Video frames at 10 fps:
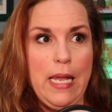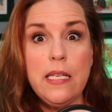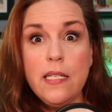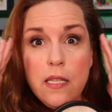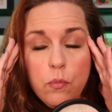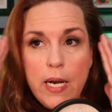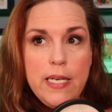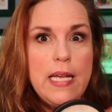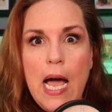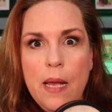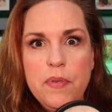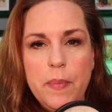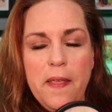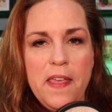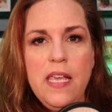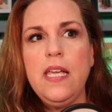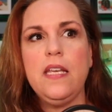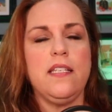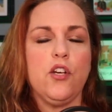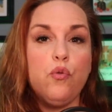Is it the right time to be thinking?
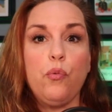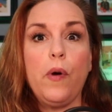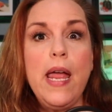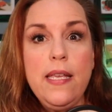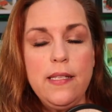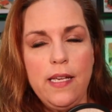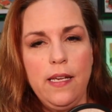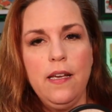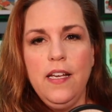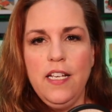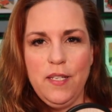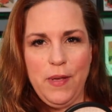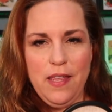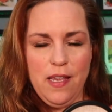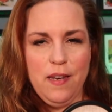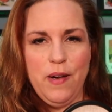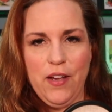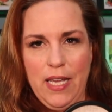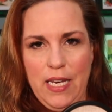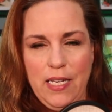Is it crazy to be thinking about
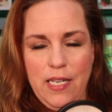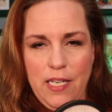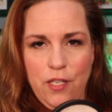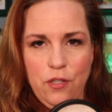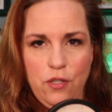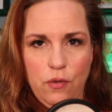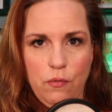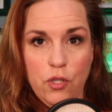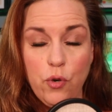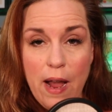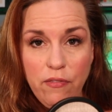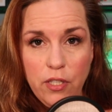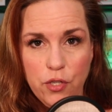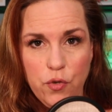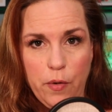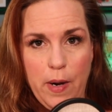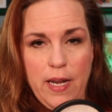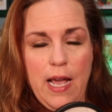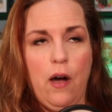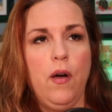getting into the travel industry right
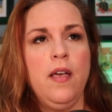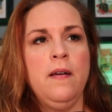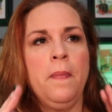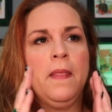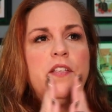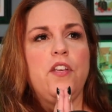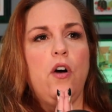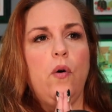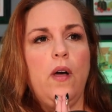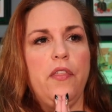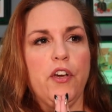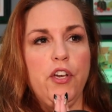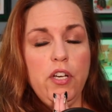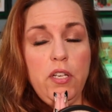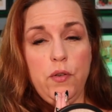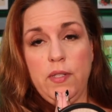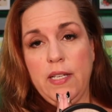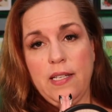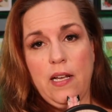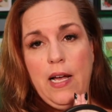now? So the good news
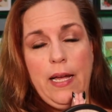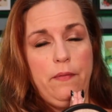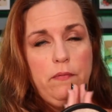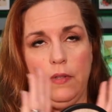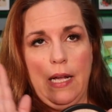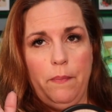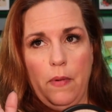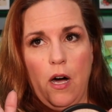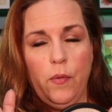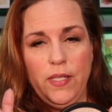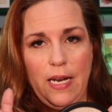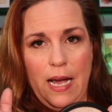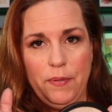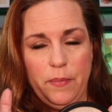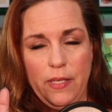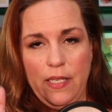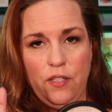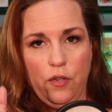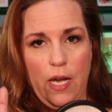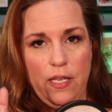is, I'm always an optimist,
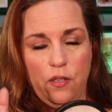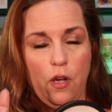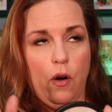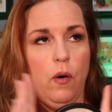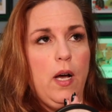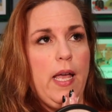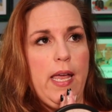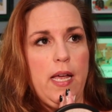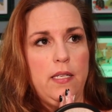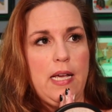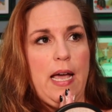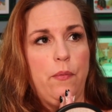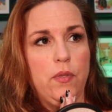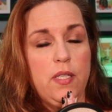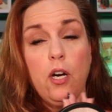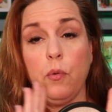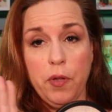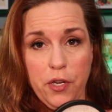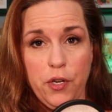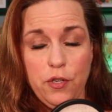as you guys know, and I will start
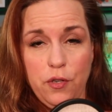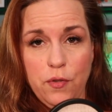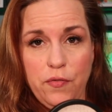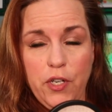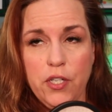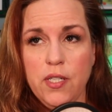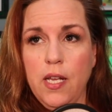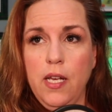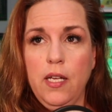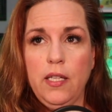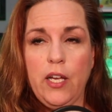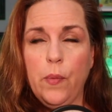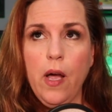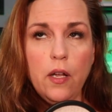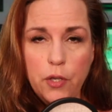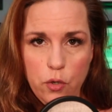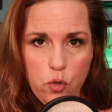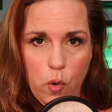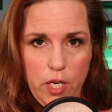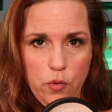with the good news first. Like, we all know
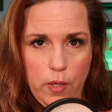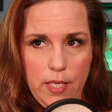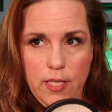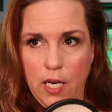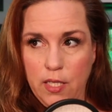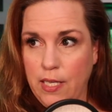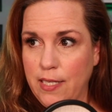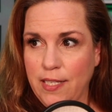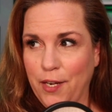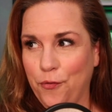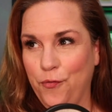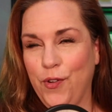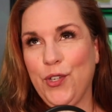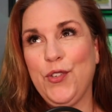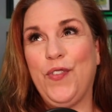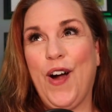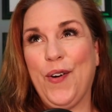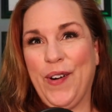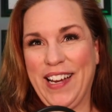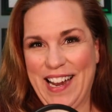2020 sucked. That's like, feels far
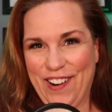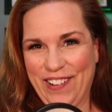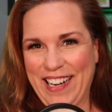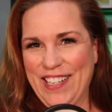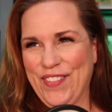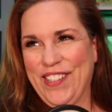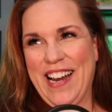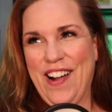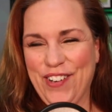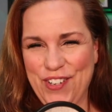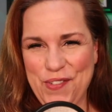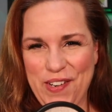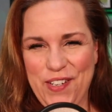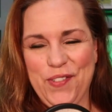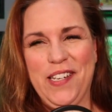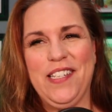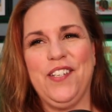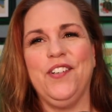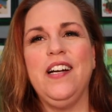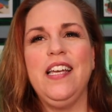away now, right? Because we're in
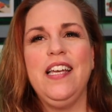2022.